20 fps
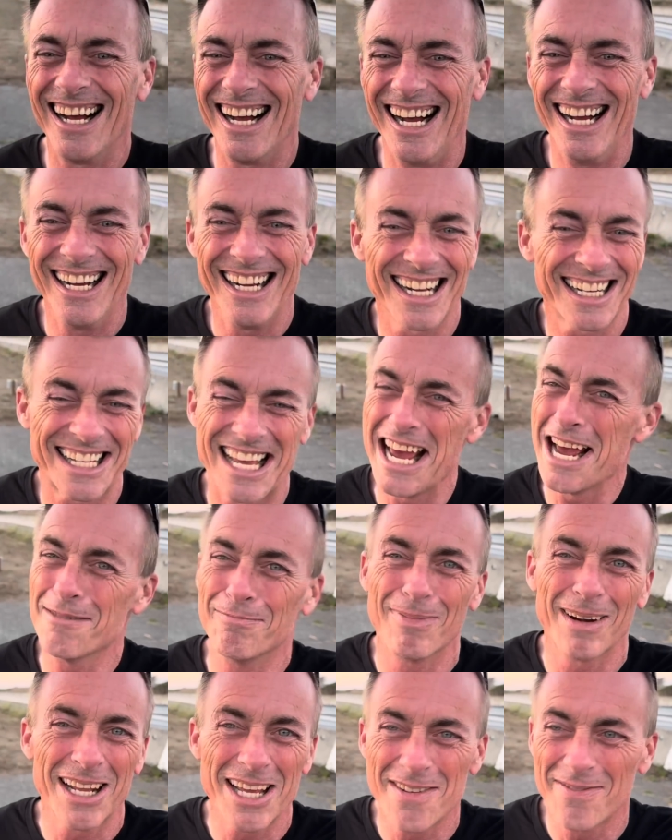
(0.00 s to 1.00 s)
I can't
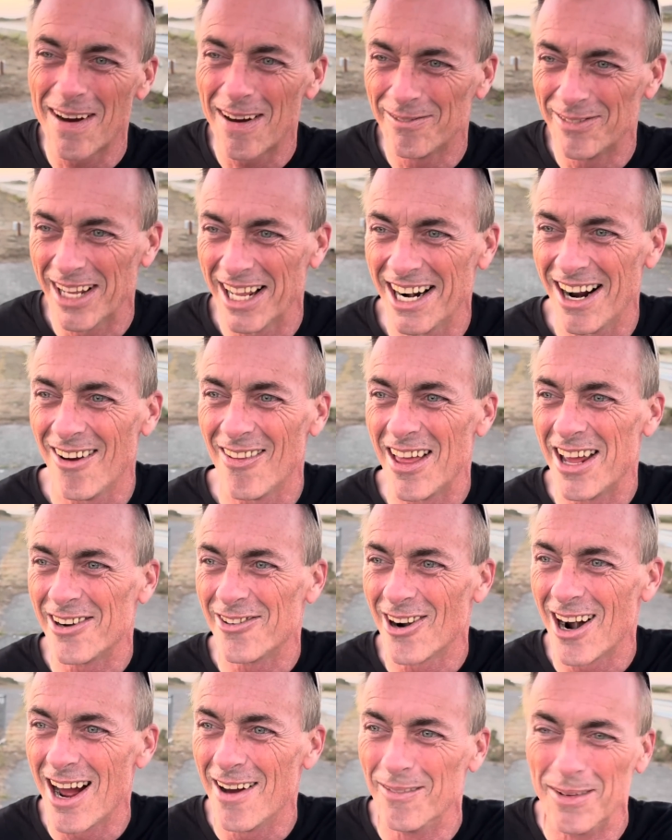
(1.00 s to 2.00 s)
believe I've done all that
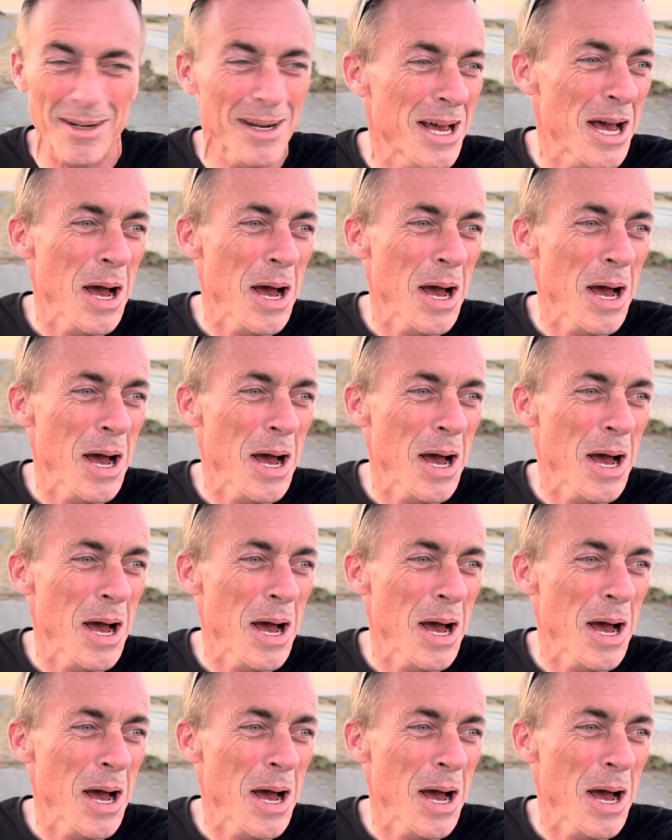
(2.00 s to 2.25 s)
driving,